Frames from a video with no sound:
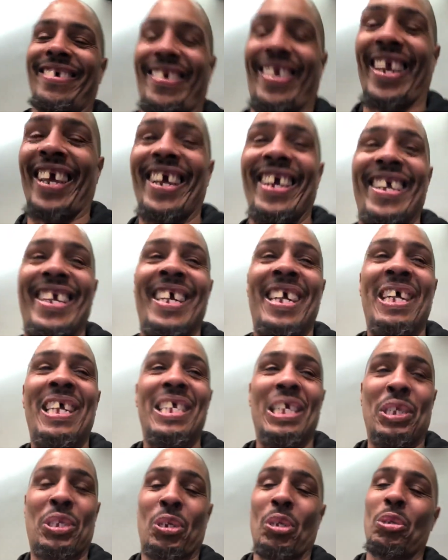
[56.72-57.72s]
okay?
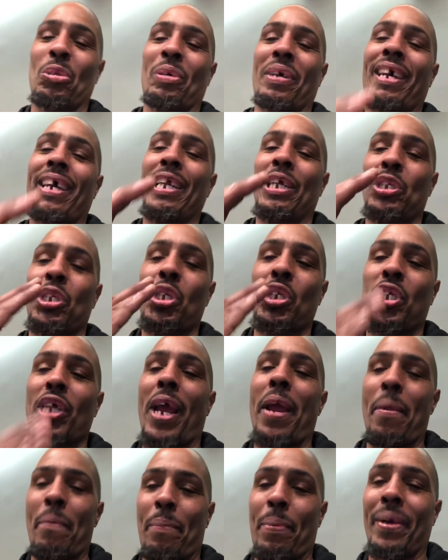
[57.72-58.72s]
That shows you what kind of
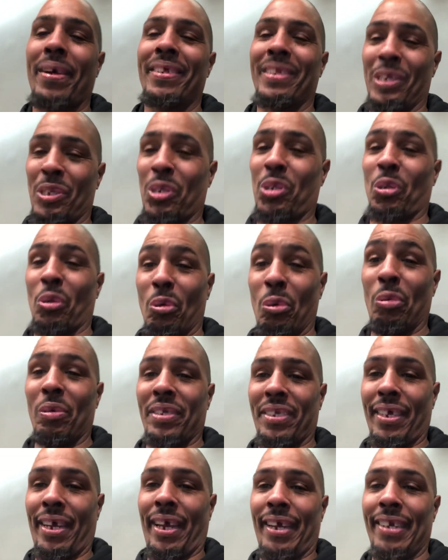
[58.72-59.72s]
shape this dude
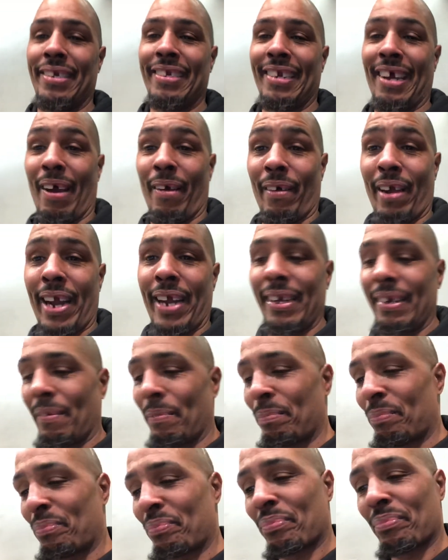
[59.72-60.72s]
was in, all right?
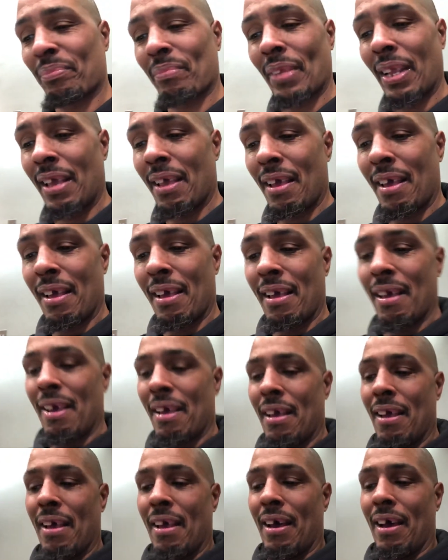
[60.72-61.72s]

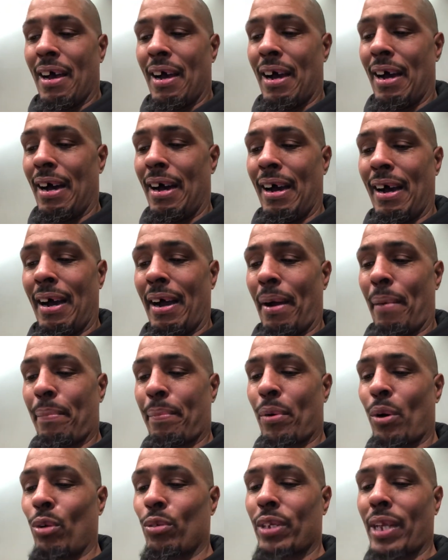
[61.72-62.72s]
Uh,
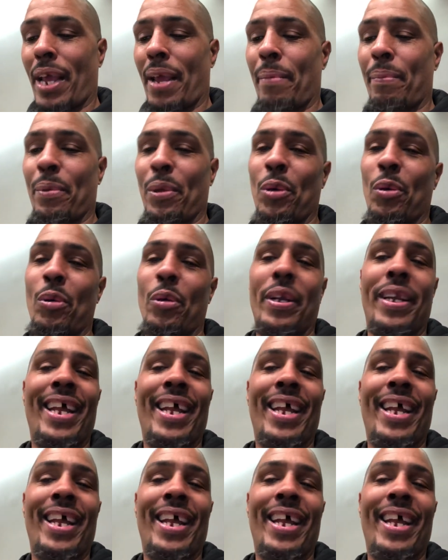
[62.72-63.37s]
pro debut in